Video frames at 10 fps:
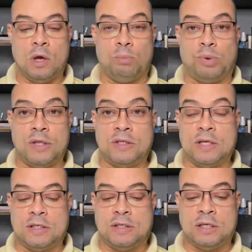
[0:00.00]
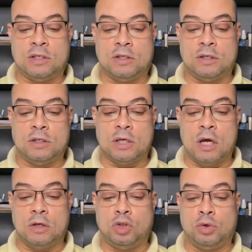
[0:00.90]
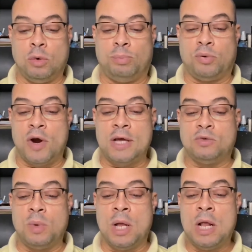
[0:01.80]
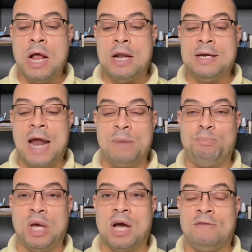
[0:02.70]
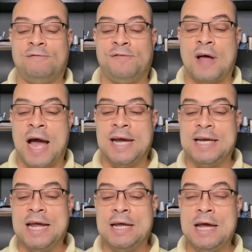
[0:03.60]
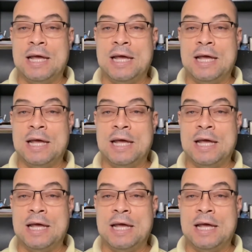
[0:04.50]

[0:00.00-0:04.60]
Brothers and sisters, uh, true praise will not be confined in,